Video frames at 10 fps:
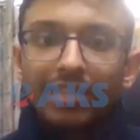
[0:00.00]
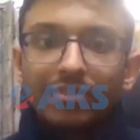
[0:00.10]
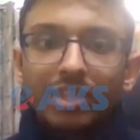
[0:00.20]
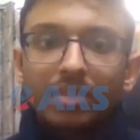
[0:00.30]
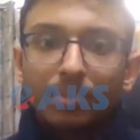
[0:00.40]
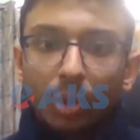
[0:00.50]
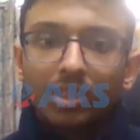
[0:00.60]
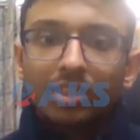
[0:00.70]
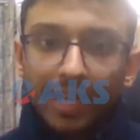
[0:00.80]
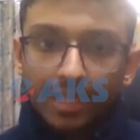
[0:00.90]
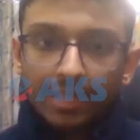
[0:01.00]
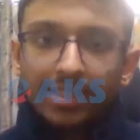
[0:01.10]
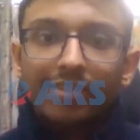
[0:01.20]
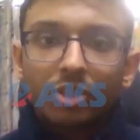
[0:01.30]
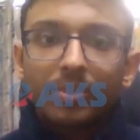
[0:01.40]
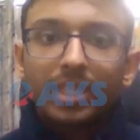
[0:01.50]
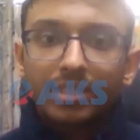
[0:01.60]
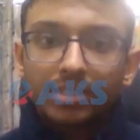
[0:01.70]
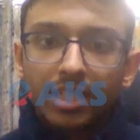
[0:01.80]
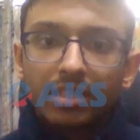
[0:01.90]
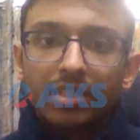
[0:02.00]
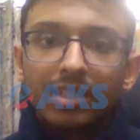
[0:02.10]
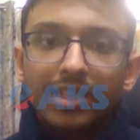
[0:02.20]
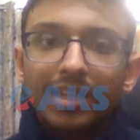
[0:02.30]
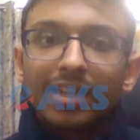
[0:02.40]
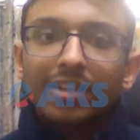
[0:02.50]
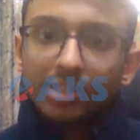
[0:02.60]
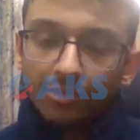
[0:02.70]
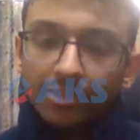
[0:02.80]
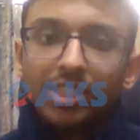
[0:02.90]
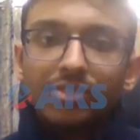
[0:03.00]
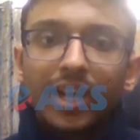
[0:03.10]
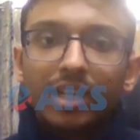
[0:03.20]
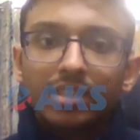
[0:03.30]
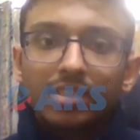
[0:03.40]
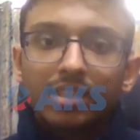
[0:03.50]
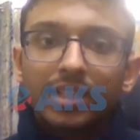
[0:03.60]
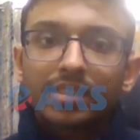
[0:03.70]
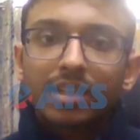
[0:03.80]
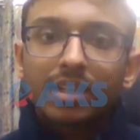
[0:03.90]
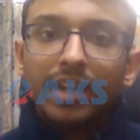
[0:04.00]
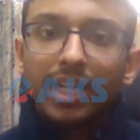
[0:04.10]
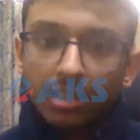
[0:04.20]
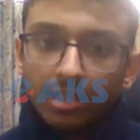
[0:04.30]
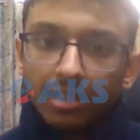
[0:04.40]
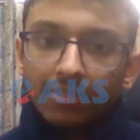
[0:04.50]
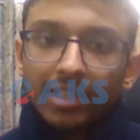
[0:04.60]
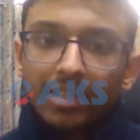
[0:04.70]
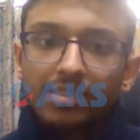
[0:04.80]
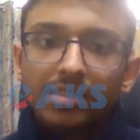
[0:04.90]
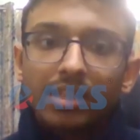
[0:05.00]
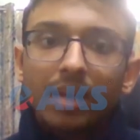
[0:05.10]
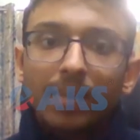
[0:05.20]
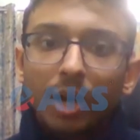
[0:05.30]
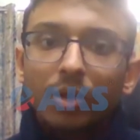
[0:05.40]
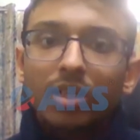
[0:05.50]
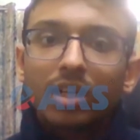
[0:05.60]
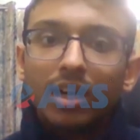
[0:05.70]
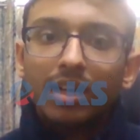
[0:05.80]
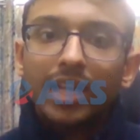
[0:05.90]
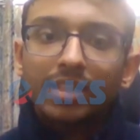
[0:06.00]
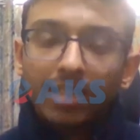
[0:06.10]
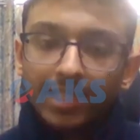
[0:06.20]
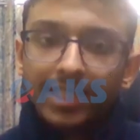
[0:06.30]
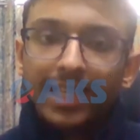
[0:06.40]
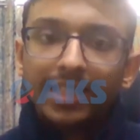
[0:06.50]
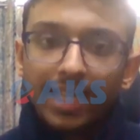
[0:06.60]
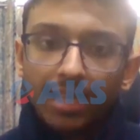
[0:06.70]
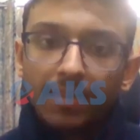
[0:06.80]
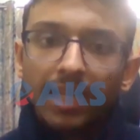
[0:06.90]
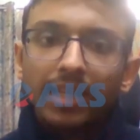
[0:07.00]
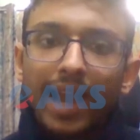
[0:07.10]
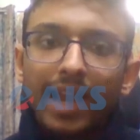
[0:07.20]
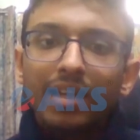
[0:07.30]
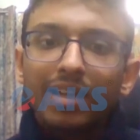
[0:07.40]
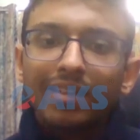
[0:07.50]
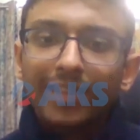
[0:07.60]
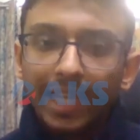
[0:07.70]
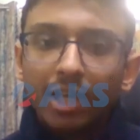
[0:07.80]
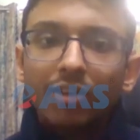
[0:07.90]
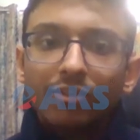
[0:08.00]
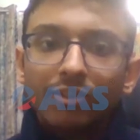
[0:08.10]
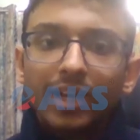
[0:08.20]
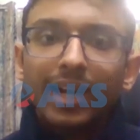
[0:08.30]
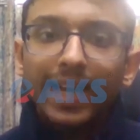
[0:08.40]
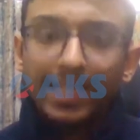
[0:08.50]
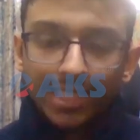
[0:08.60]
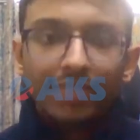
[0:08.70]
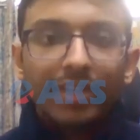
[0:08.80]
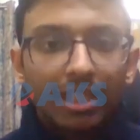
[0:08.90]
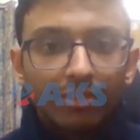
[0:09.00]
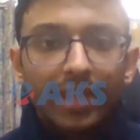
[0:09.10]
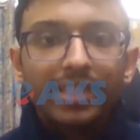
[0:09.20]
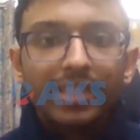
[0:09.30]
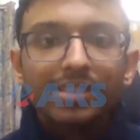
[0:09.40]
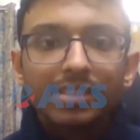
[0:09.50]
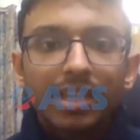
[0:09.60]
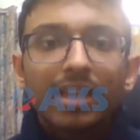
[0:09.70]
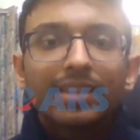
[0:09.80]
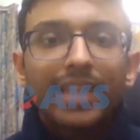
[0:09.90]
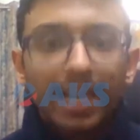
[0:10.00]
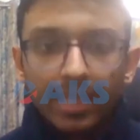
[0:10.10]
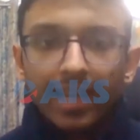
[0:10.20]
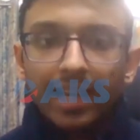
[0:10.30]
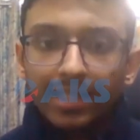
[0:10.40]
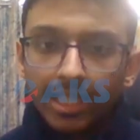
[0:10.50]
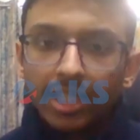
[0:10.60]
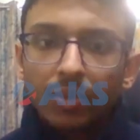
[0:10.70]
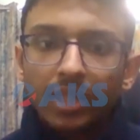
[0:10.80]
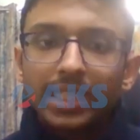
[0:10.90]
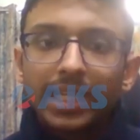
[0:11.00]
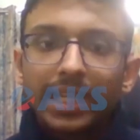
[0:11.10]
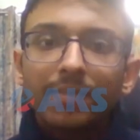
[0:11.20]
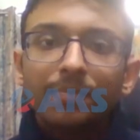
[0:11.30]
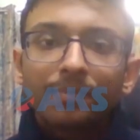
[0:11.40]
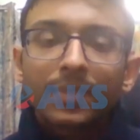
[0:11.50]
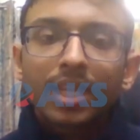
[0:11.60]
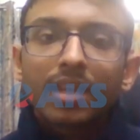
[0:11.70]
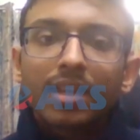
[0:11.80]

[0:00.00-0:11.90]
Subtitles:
I believe both factors have to be considered. The first factor, sir, is the internal factors about a nationalistic sentiment and a feeling of excessive interference that they are alleging towards India.